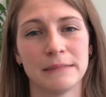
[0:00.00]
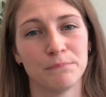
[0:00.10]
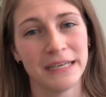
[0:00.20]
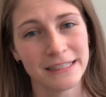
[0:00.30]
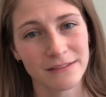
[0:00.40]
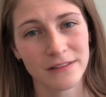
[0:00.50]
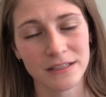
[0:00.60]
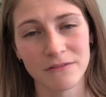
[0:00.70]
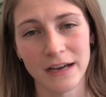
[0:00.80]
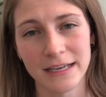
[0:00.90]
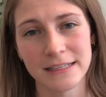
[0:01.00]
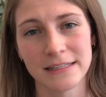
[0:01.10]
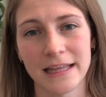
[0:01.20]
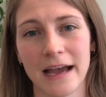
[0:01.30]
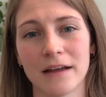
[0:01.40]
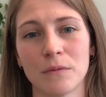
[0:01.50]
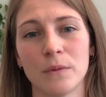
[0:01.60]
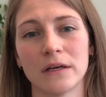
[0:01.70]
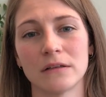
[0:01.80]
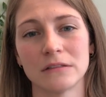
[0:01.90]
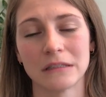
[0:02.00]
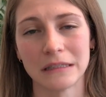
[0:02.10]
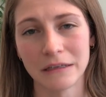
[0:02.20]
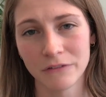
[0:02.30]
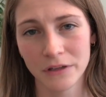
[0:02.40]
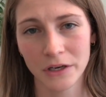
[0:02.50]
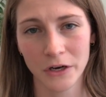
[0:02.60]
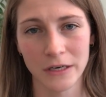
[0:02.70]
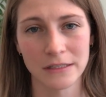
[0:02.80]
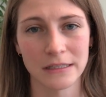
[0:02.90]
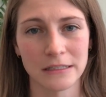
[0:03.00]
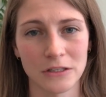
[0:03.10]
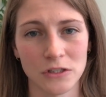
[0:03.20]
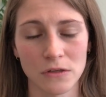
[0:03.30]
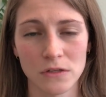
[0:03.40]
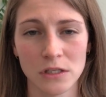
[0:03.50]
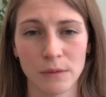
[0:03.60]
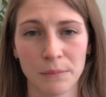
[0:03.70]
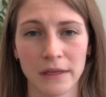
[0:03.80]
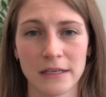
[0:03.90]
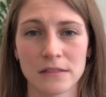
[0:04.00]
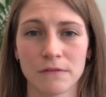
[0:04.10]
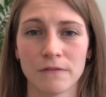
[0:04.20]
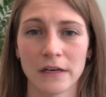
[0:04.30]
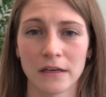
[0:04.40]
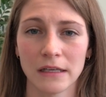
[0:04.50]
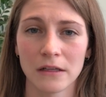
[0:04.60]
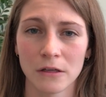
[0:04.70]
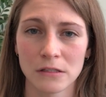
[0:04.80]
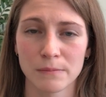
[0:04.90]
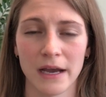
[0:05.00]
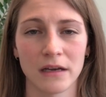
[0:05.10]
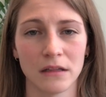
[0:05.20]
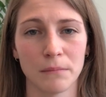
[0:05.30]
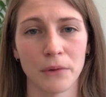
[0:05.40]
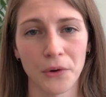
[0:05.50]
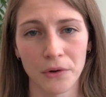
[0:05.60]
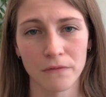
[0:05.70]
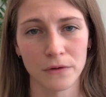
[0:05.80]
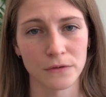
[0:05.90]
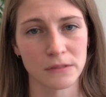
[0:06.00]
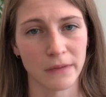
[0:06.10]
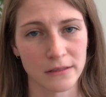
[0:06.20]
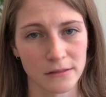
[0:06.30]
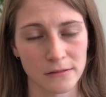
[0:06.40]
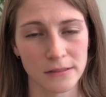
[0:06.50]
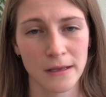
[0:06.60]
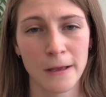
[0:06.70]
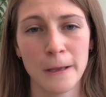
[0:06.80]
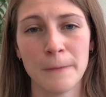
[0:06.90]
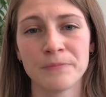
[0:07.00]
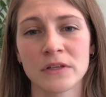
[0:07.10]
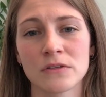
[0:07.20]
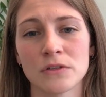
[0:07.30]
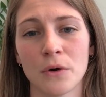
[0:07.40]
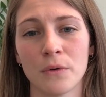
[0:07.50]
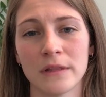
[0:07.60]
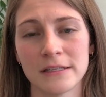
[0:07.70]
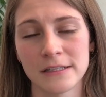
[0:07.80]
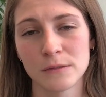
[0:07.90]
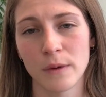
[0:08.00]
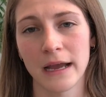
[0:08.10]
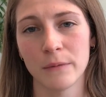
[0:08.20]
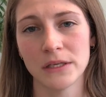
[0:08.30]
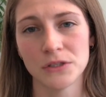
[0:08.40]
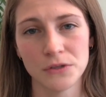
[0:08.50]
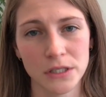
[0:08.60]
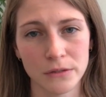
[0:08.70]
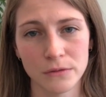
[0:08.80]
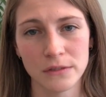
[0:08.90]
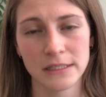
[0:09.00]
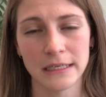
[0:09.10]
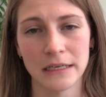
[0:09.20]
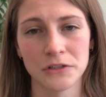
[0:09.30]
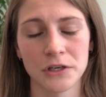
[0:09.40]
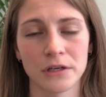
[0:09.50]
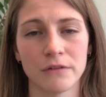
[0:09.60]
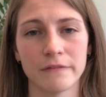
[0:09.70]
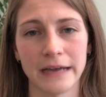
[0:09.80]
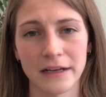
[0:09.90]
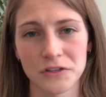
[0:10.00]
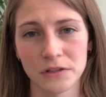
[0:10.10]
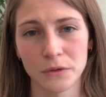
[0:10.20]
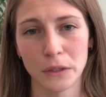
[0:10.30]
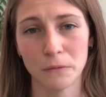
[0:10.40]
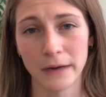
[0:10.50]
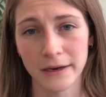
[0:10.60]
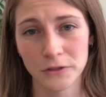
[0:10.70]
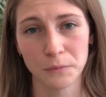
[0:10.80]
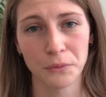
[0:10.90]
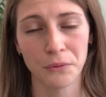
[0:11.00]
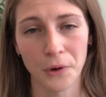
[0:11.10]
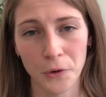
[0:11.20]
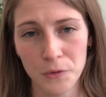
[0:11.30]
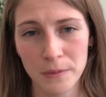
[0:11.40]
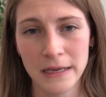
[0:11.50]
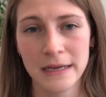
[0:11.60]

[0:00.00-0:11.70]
piece of the device that will deliver the current to the tissues, to be placed fairly close by to the bulk of those muscles. So this is why we do use an internal vaginal or rectal probe